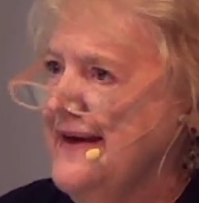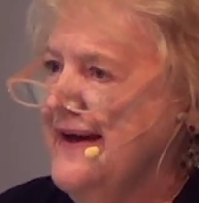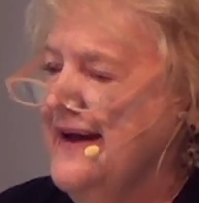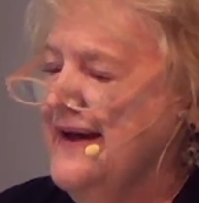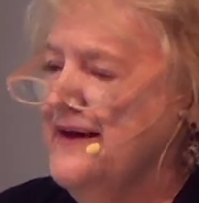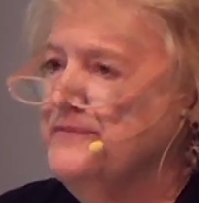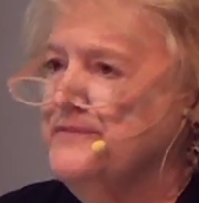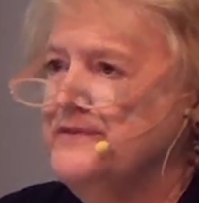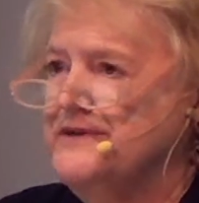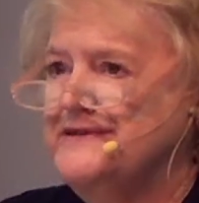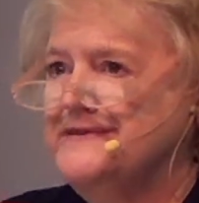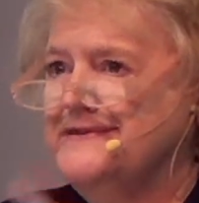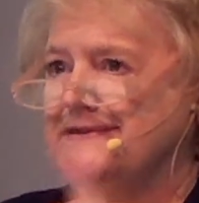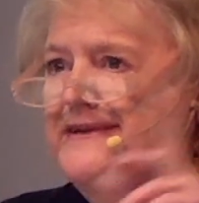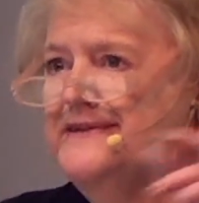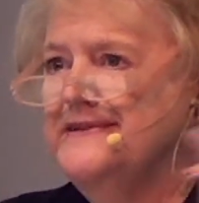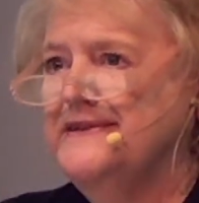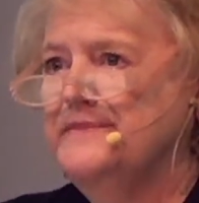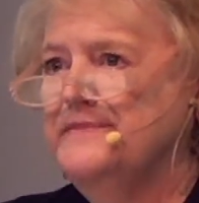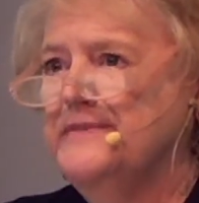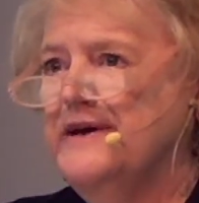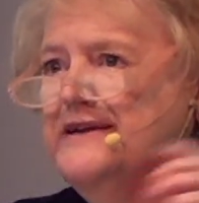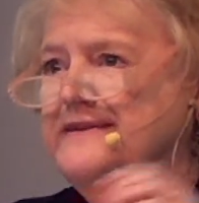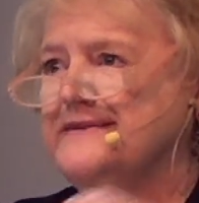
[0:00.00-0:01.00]
and we send
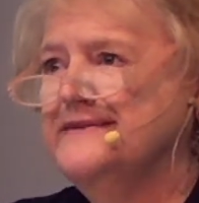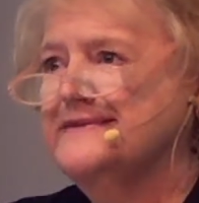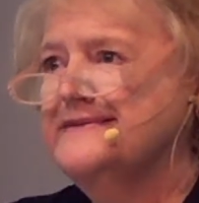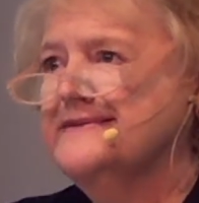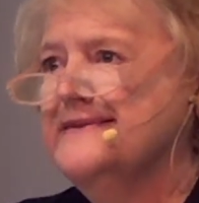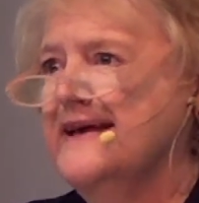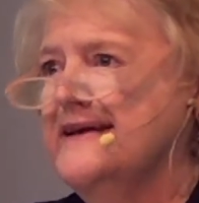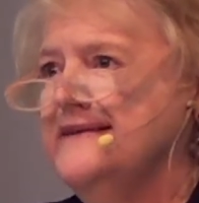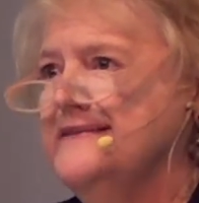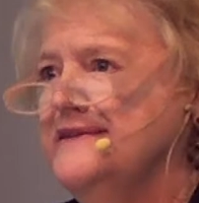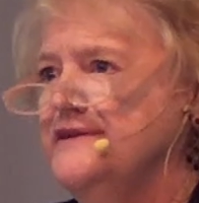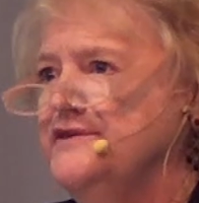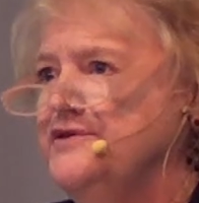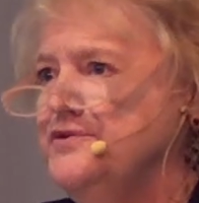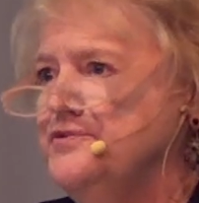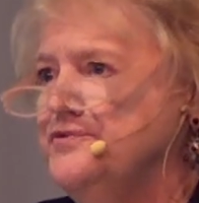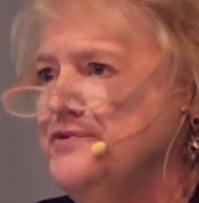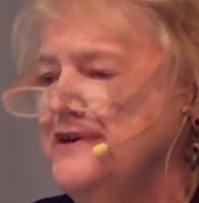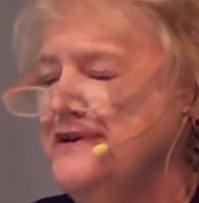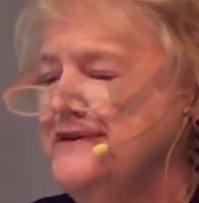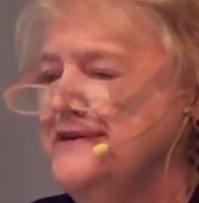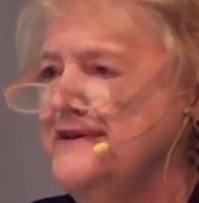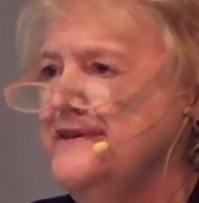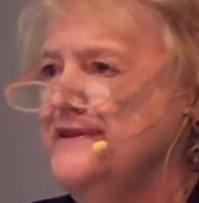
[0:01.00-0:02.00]
them on to Silent
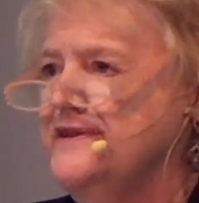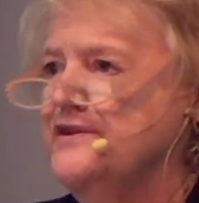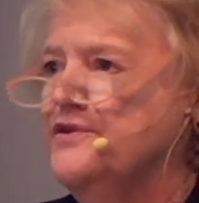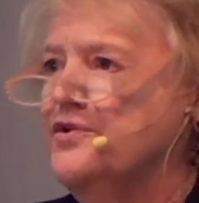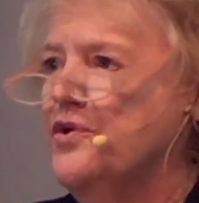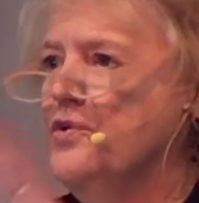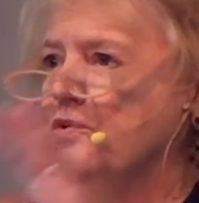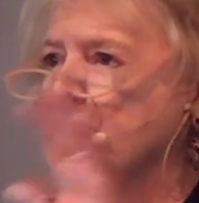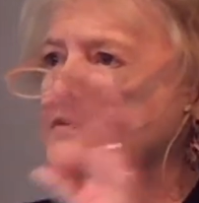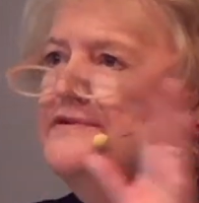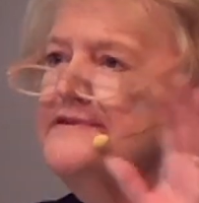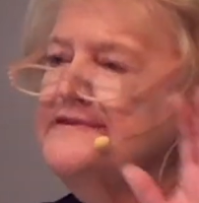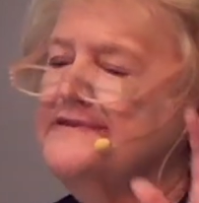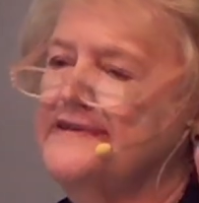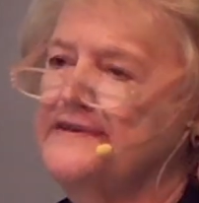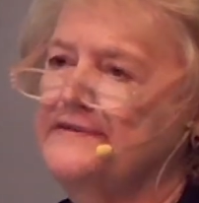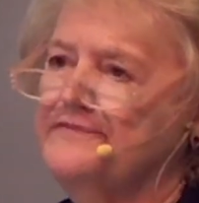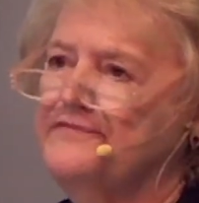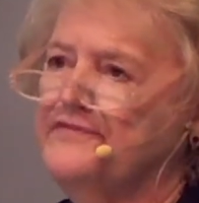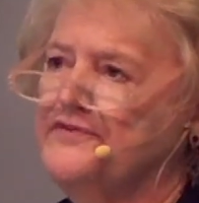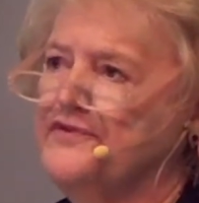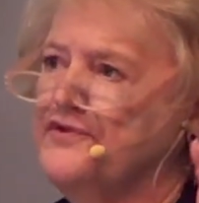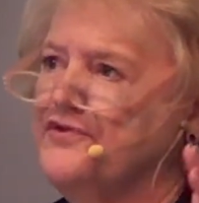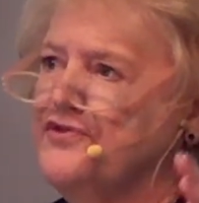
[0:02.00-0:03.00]
Unity that holds
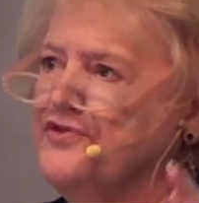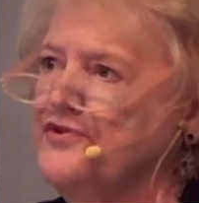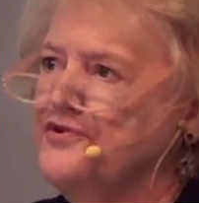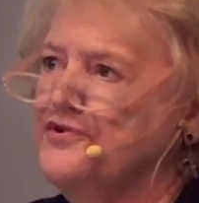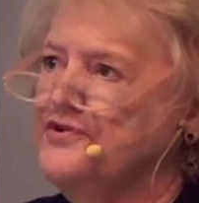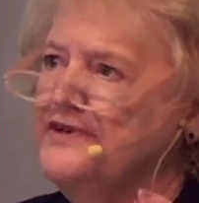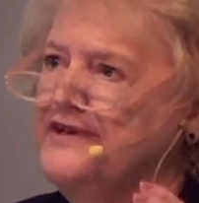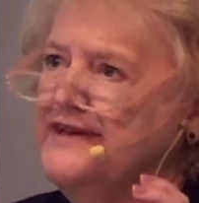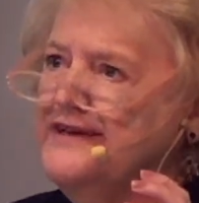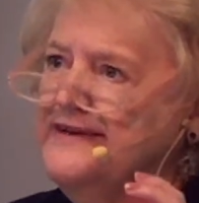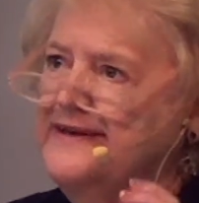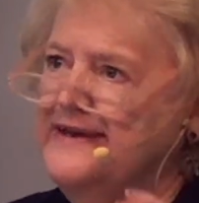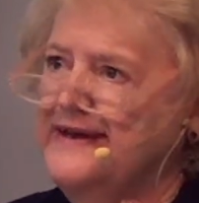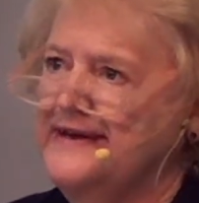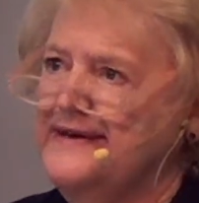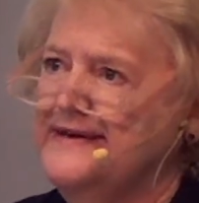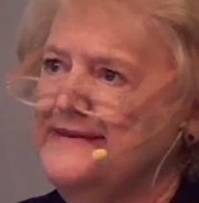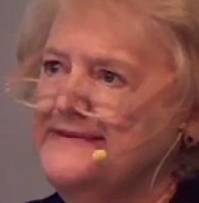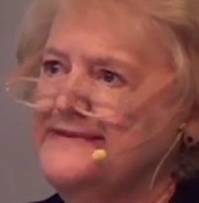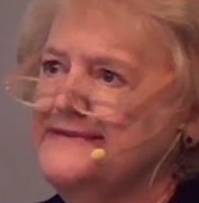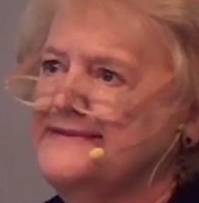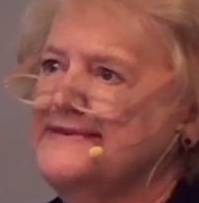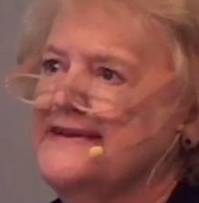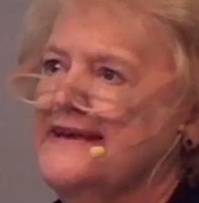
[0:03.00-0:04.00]
them for 30
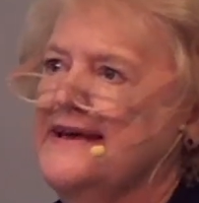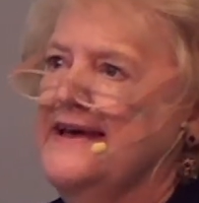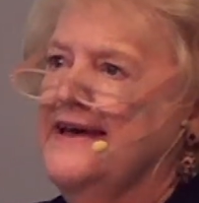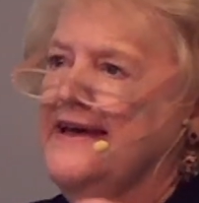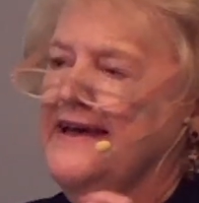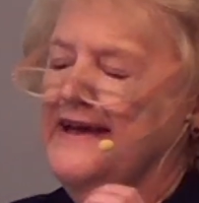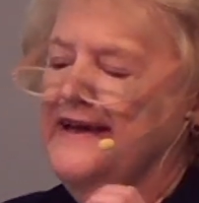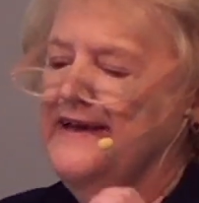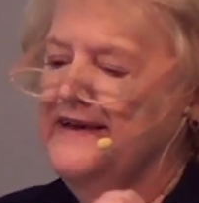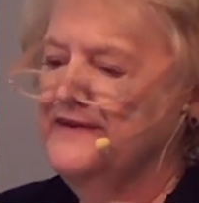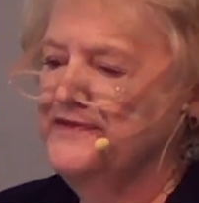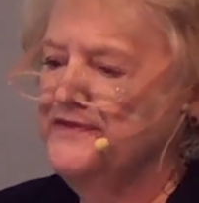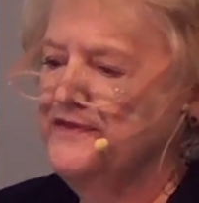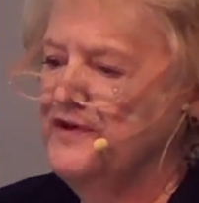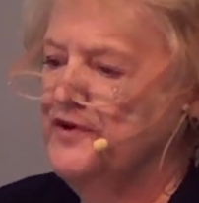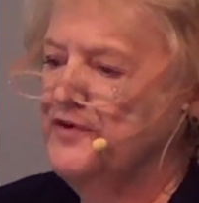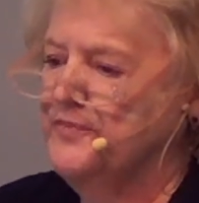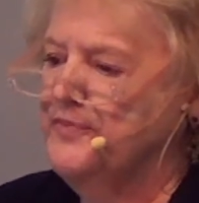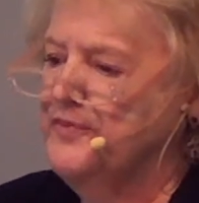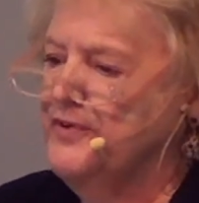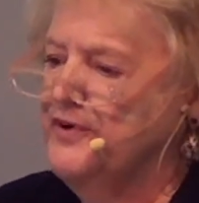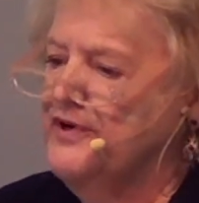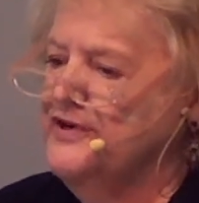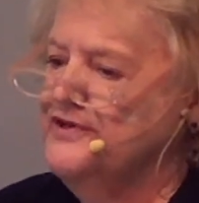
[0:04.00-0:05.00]
days in their
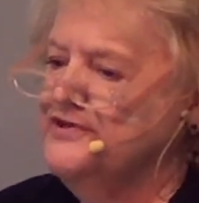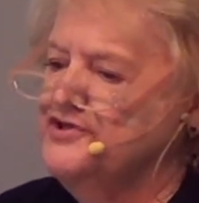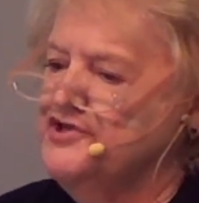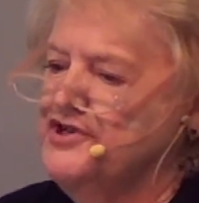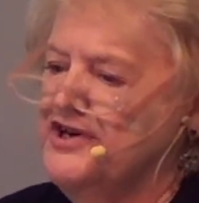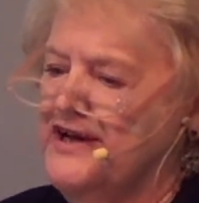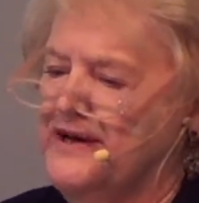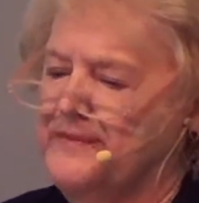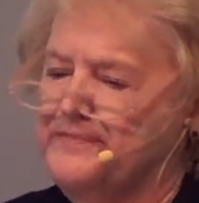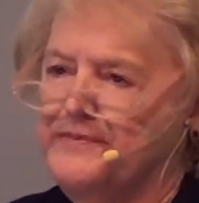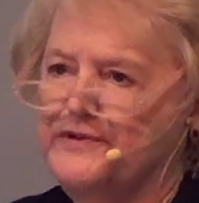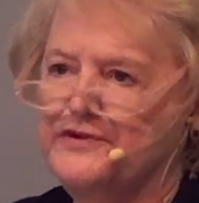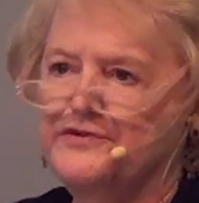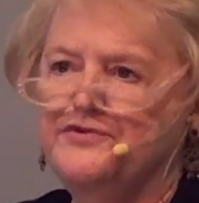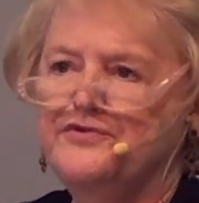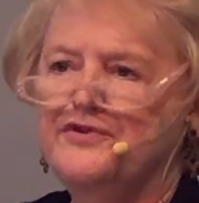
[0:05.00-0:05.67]
prayer chapel.